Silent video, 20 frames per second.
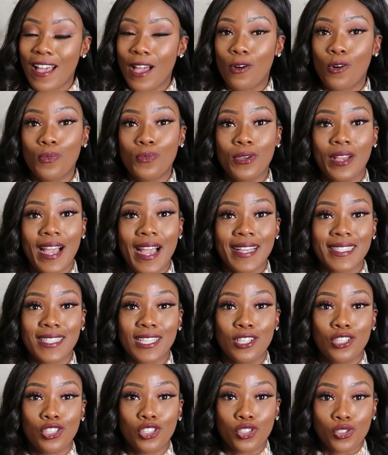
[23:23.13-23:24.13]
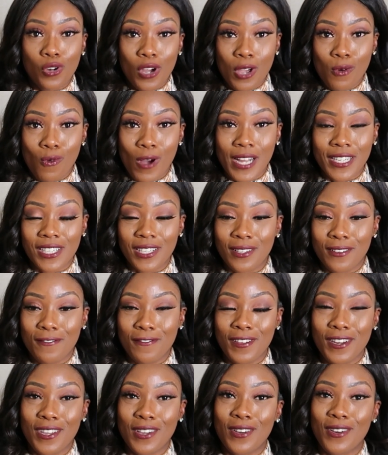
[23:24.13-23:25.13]
I hope you guys enjoy watching the
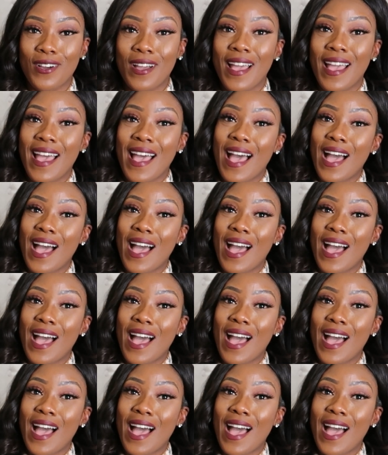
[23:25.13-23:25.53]
video.